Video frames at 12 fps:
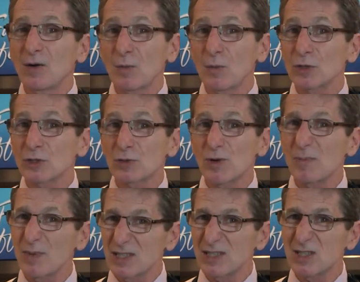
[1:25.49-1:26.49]
where shrimp
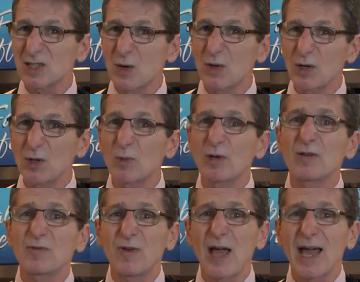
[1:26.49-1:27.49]
isn't so good when
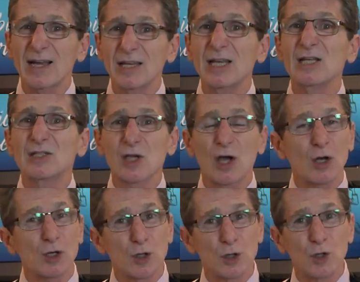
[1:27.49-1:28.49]
in fact it's a
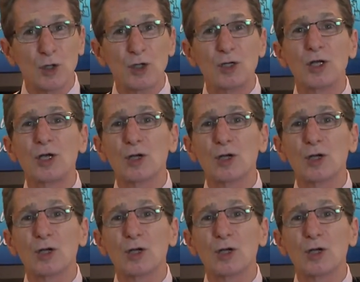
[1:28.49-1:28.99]
good